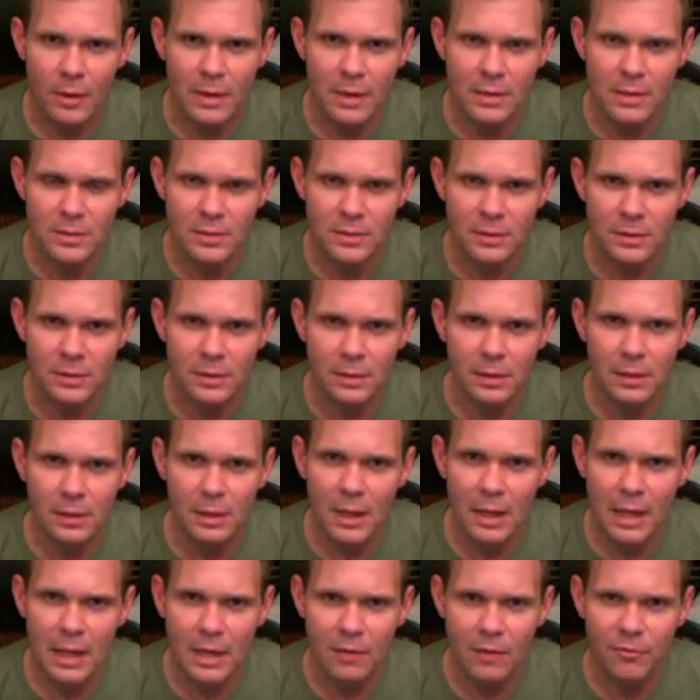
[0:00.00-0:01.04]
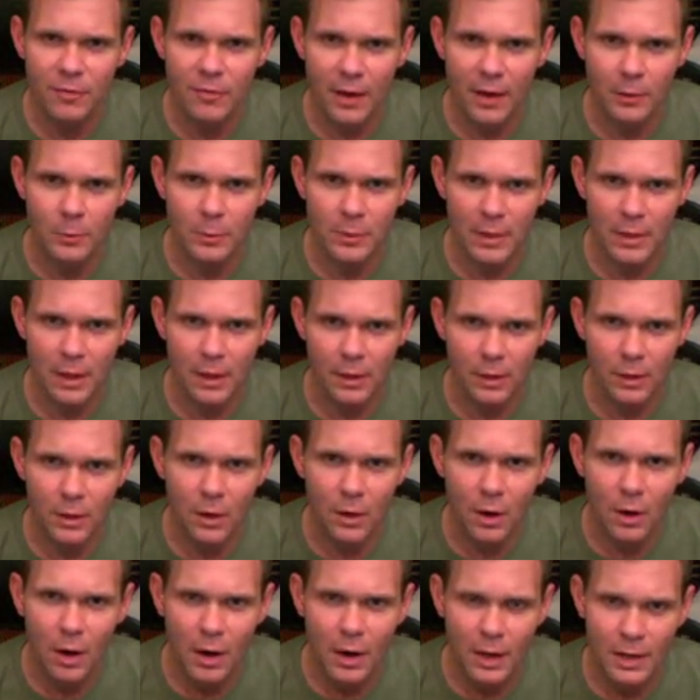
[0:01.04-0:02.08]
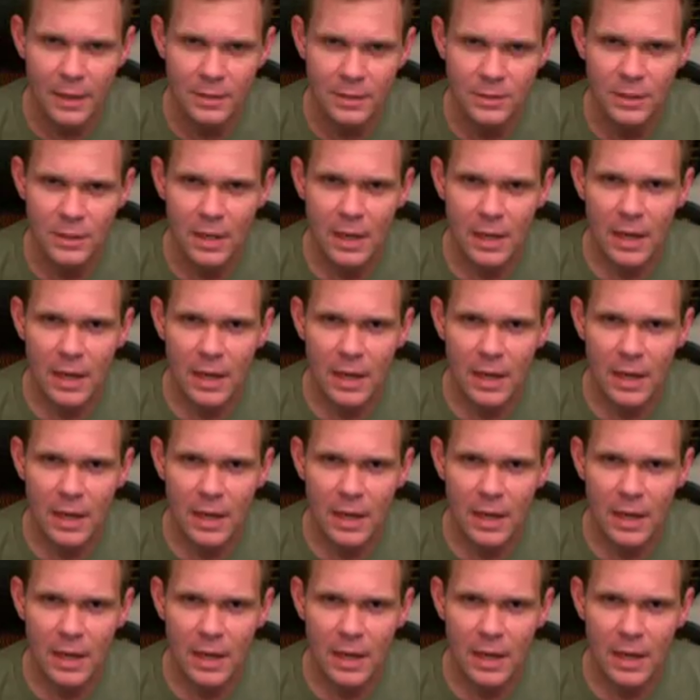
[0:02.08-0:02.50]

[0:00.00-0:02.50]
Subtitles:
isn't an effect without a cause.